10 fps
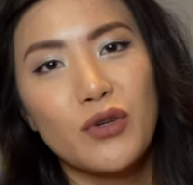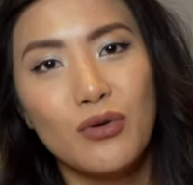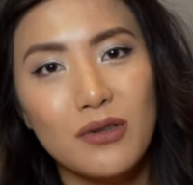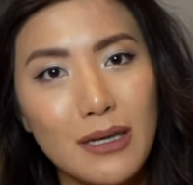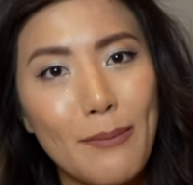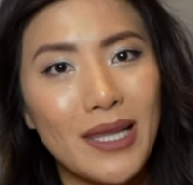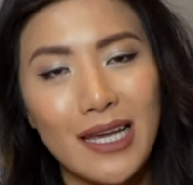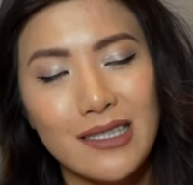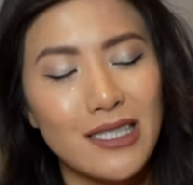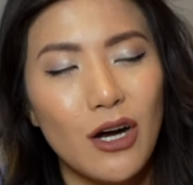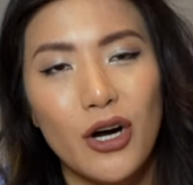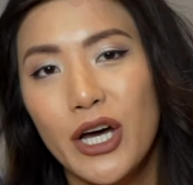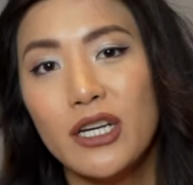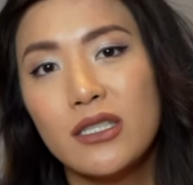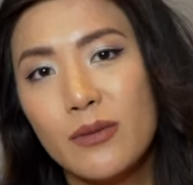course,
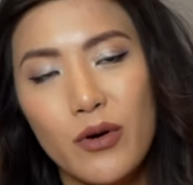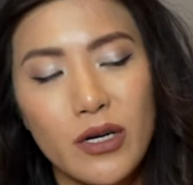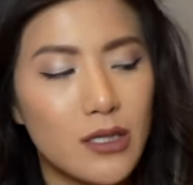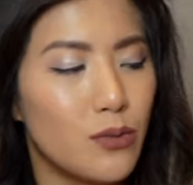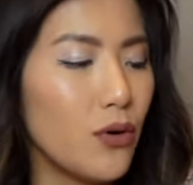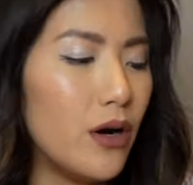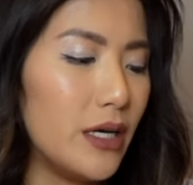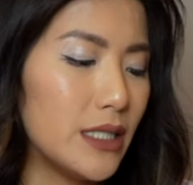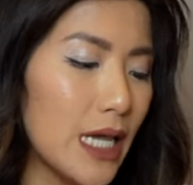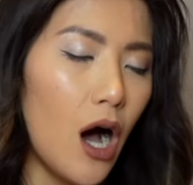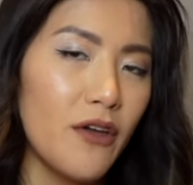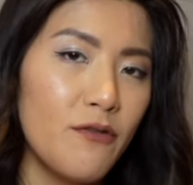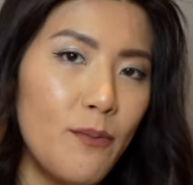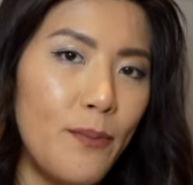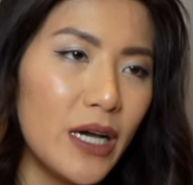Balenciaga. Surprise, surprise.
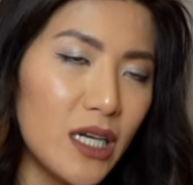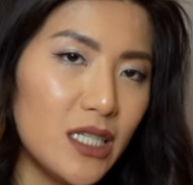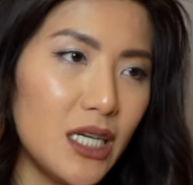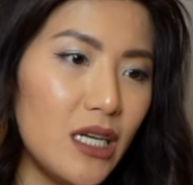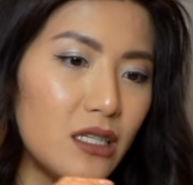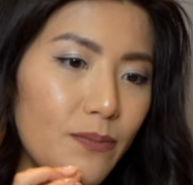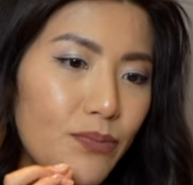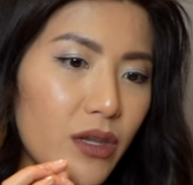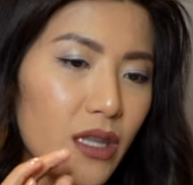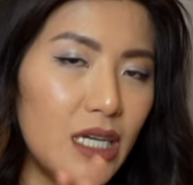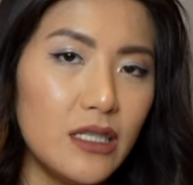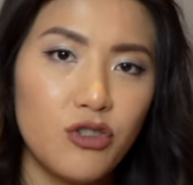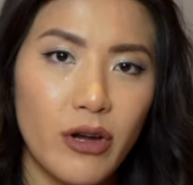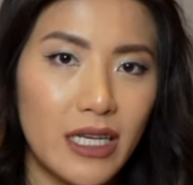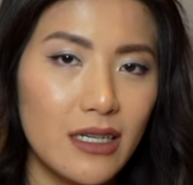I've bucketed these
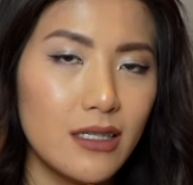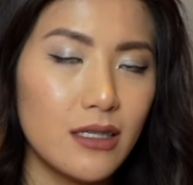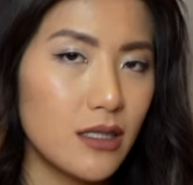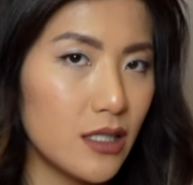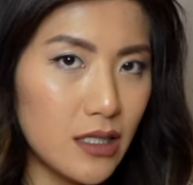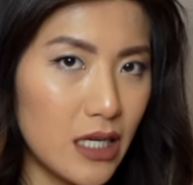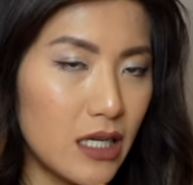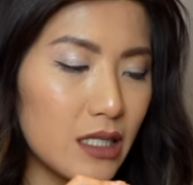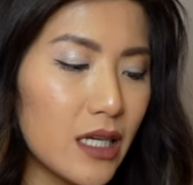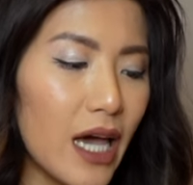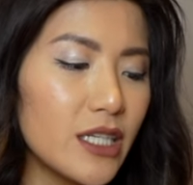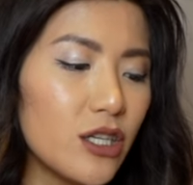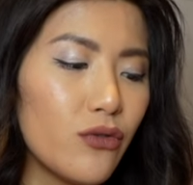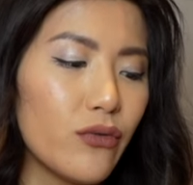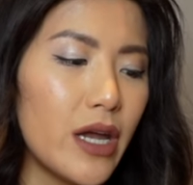trainers, the sneakers
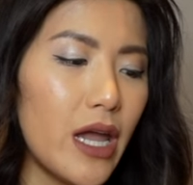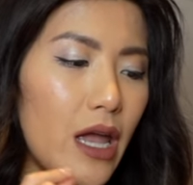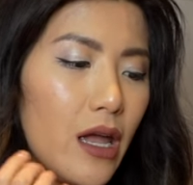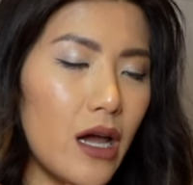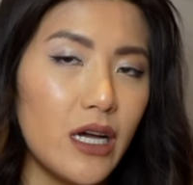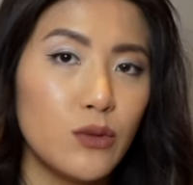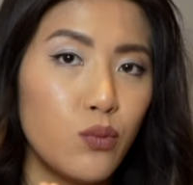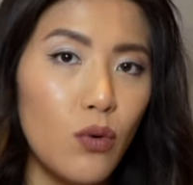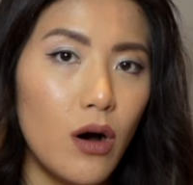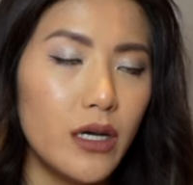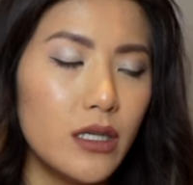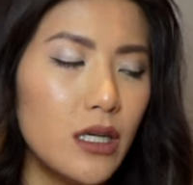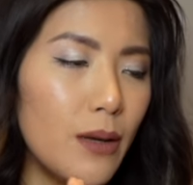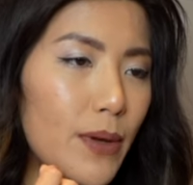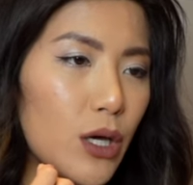category, as
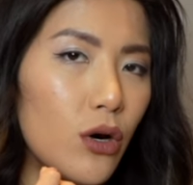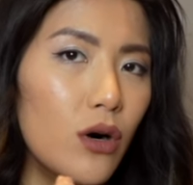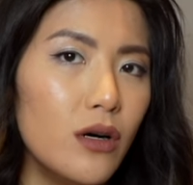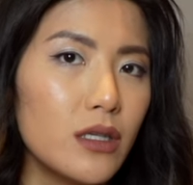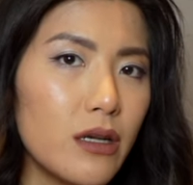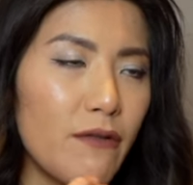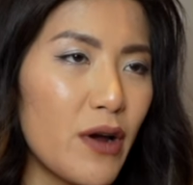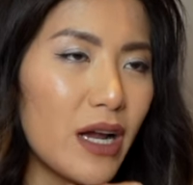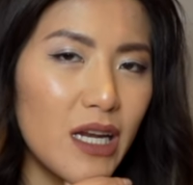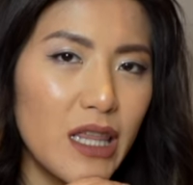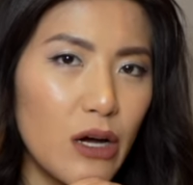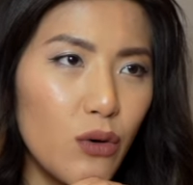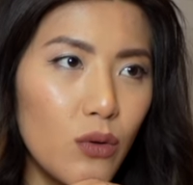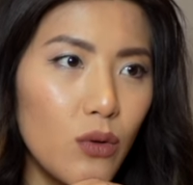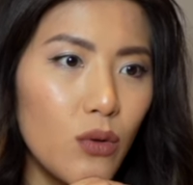one because, frankly, they're
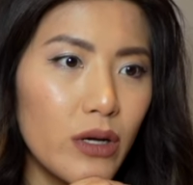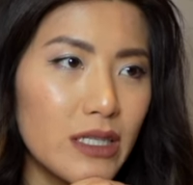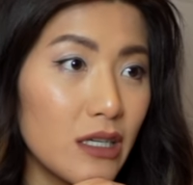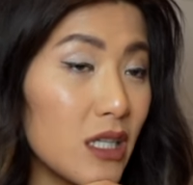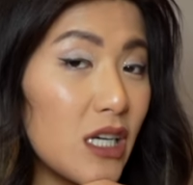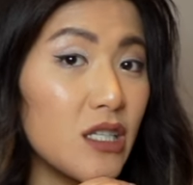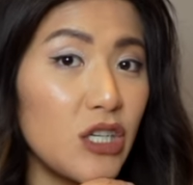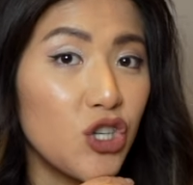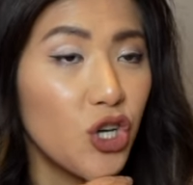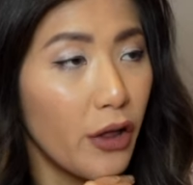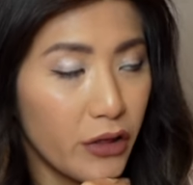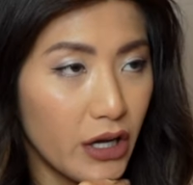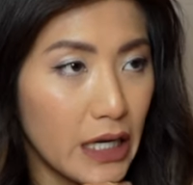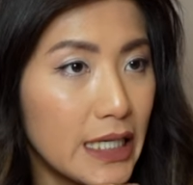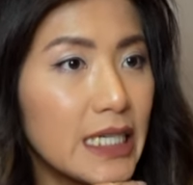all as ugly as each
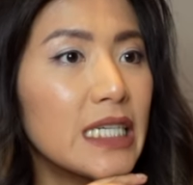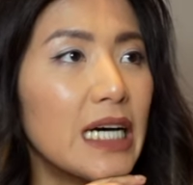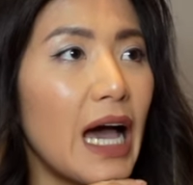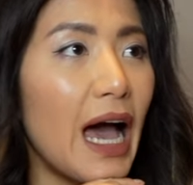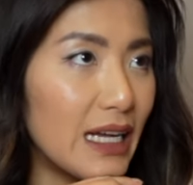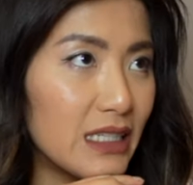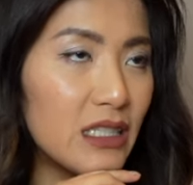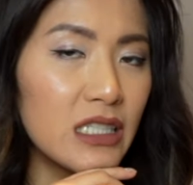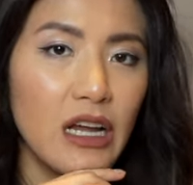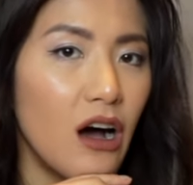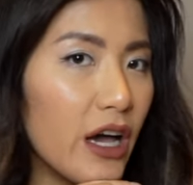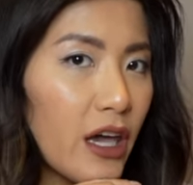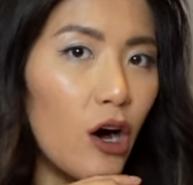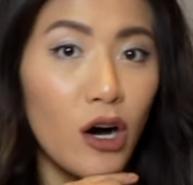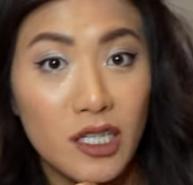other. And I
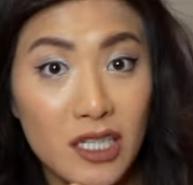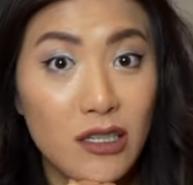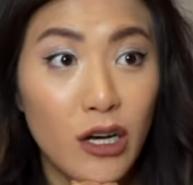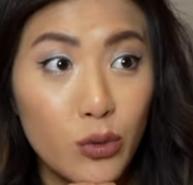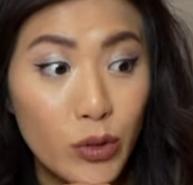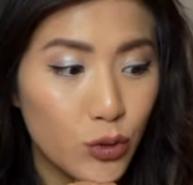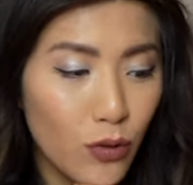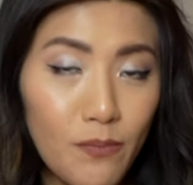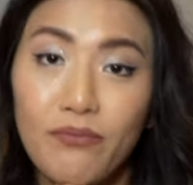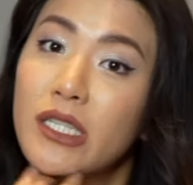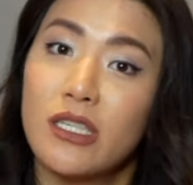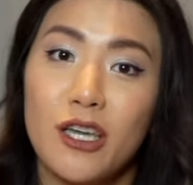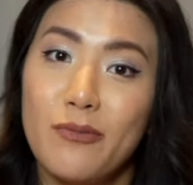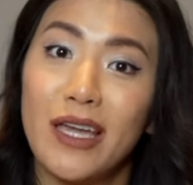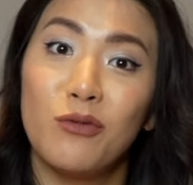can't decide which one. So
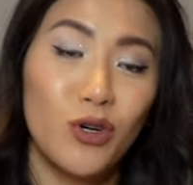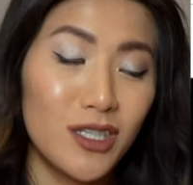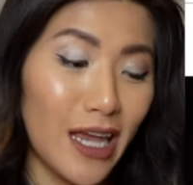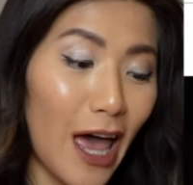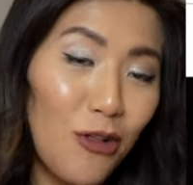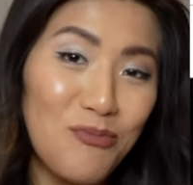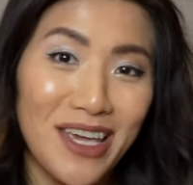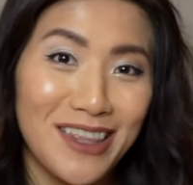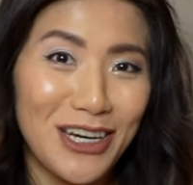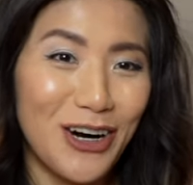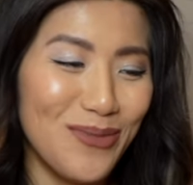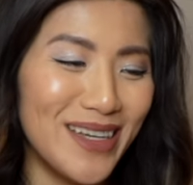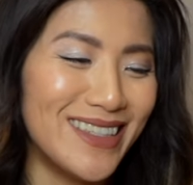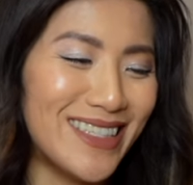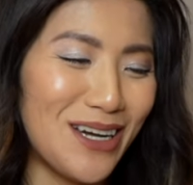you may want to help me in the
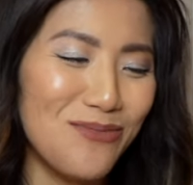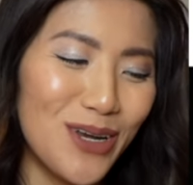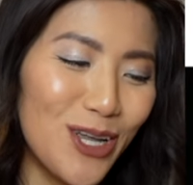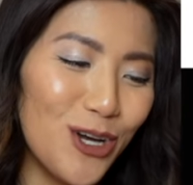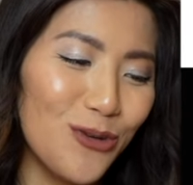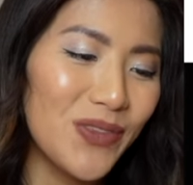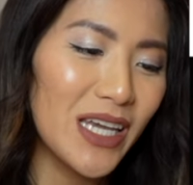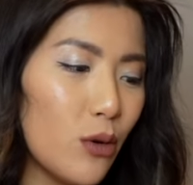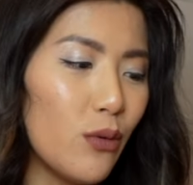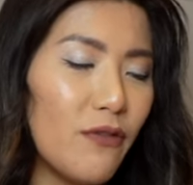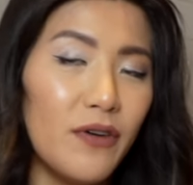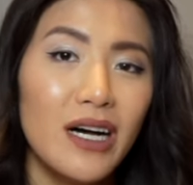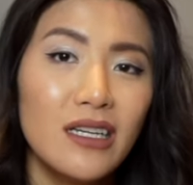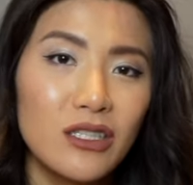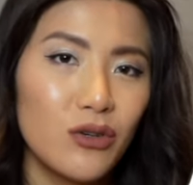comments down below. So we
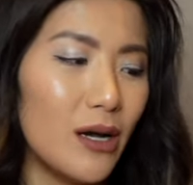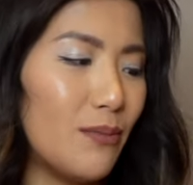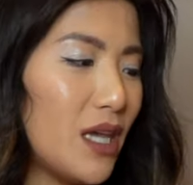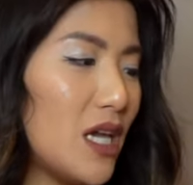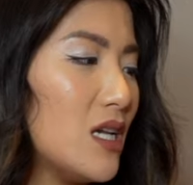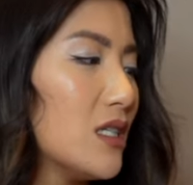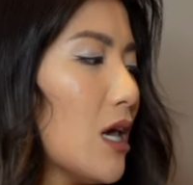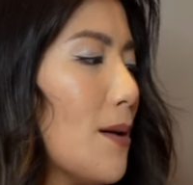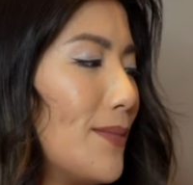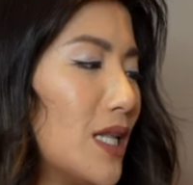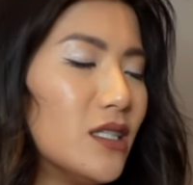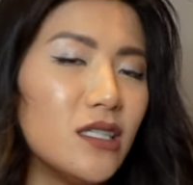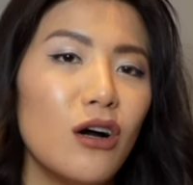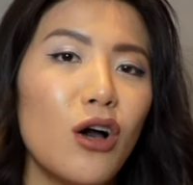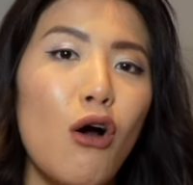first got up these
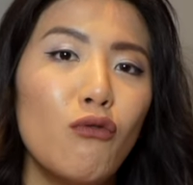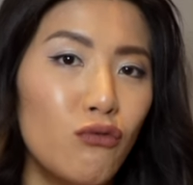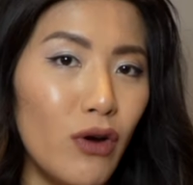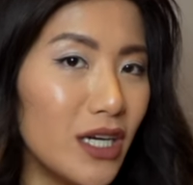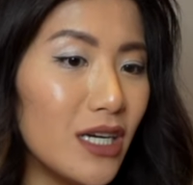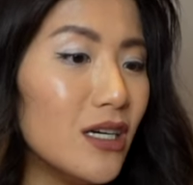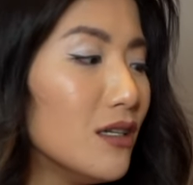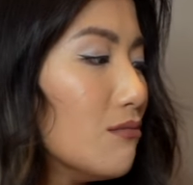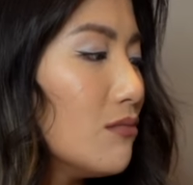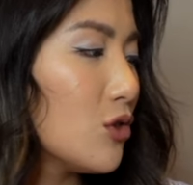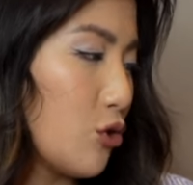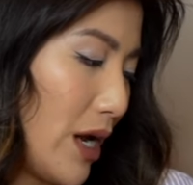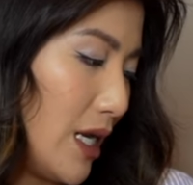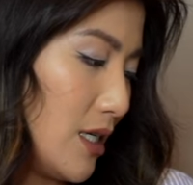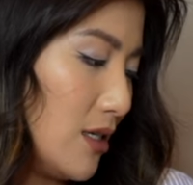Balenciaga Runner
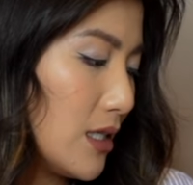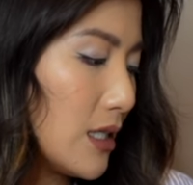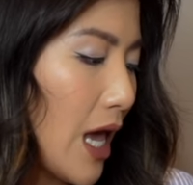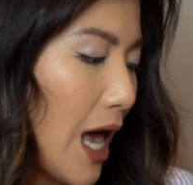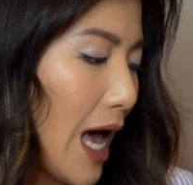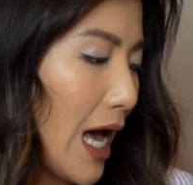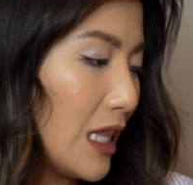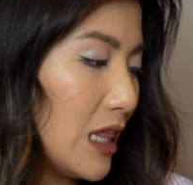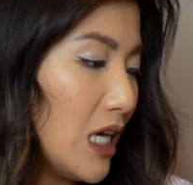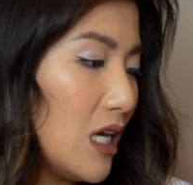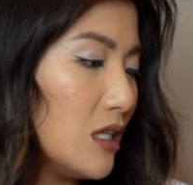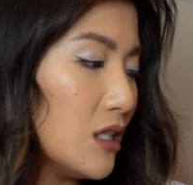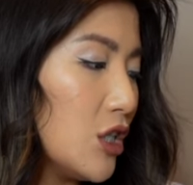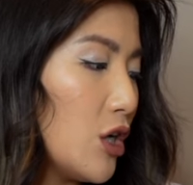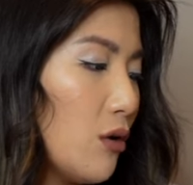trainers, and
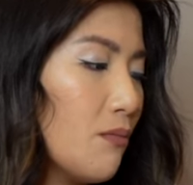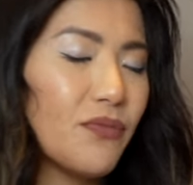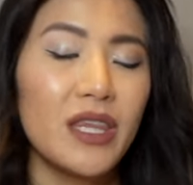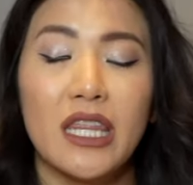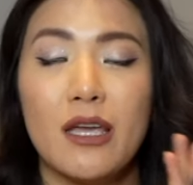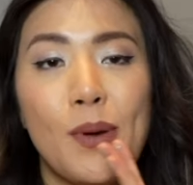these, you know, they're the